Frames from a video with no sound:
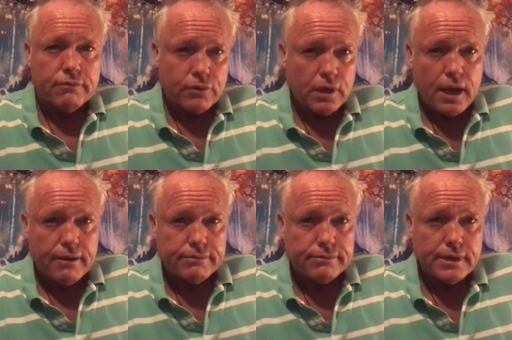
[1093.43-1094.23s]
for
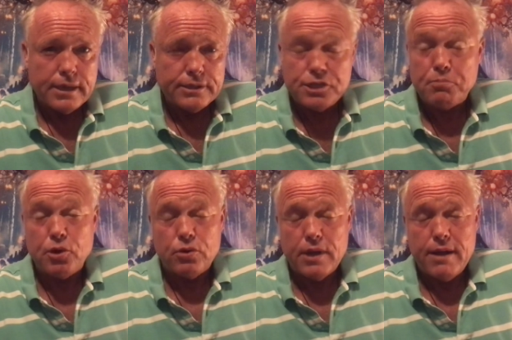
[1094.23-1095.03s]
love, right? Just
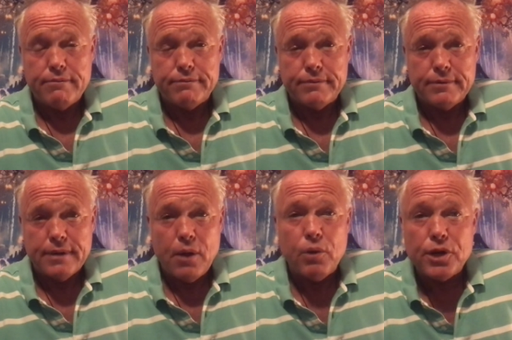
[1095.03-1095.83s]
pure love.
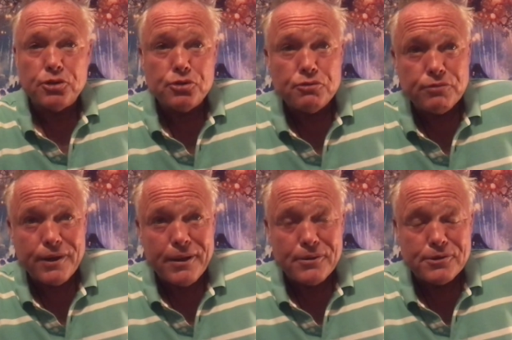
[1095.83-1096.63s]
I want to do
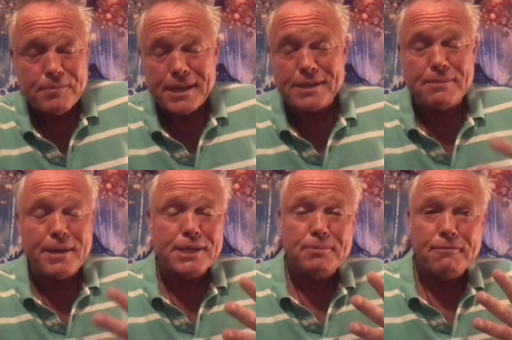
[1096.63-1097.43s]
for others because it
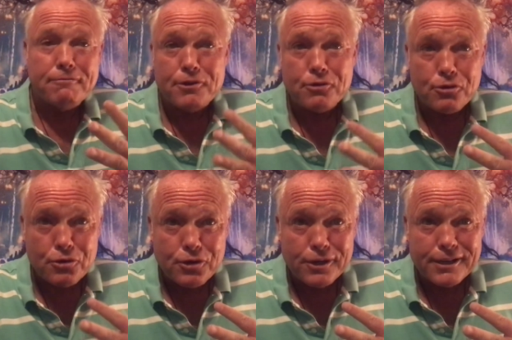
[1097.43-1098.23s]
makes me feel
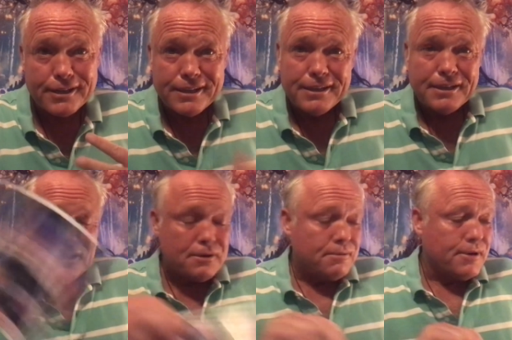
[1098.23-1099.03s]
good,
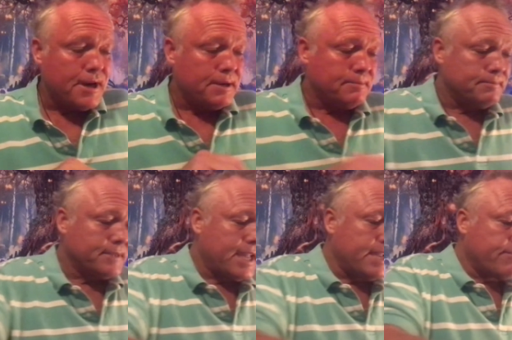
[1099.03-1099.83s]
right?
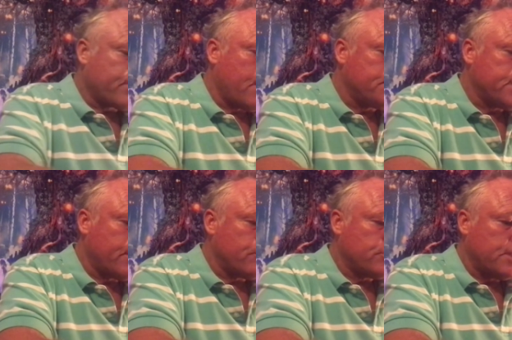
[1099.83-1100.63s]
King of Cups
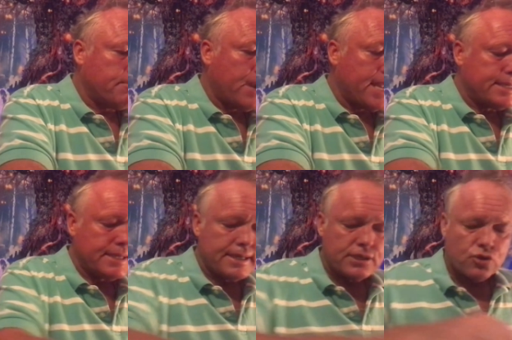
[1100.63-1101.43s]
energy,
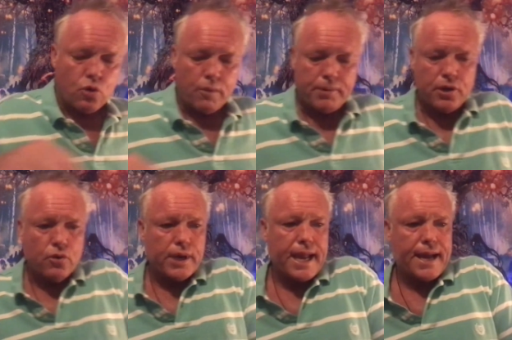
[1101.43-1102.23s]
Pisces,
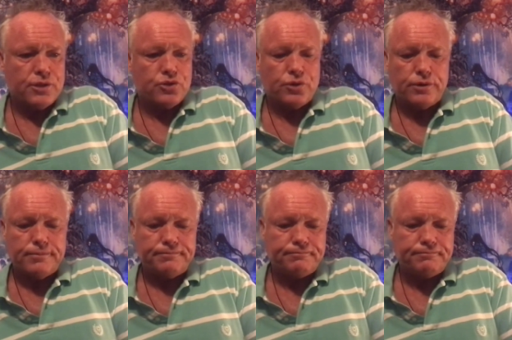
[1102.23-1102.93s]
Scorpio, Cancer,